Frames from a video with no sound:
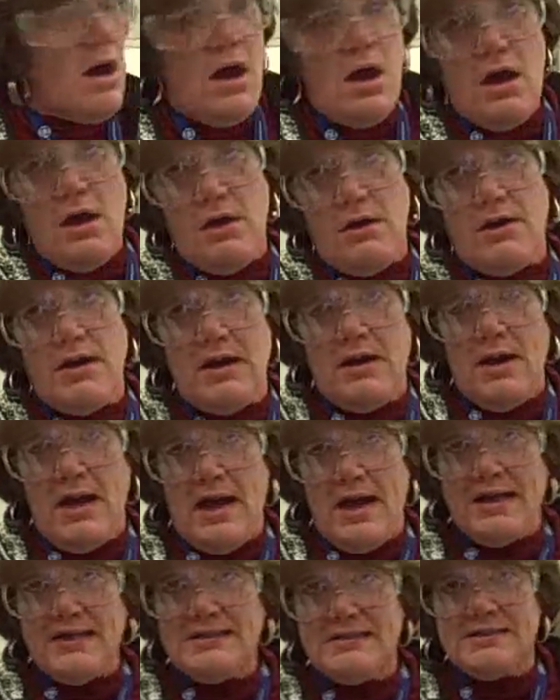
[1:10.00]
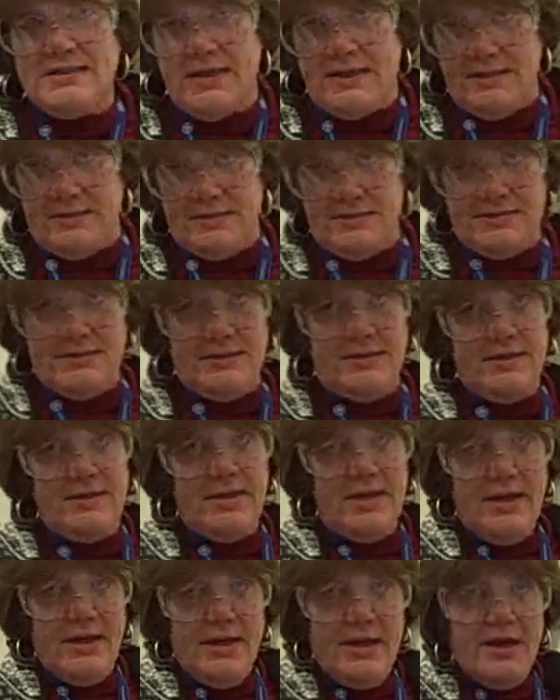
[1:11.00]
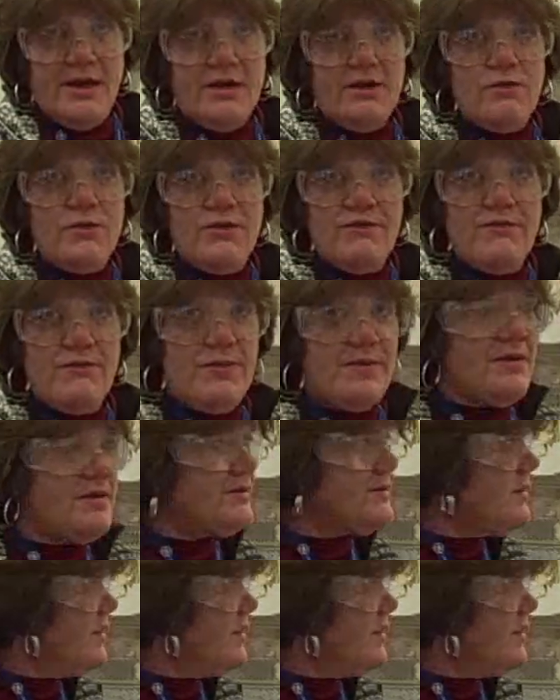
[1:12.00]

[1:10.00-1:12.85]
our ice tunnels. Here we've built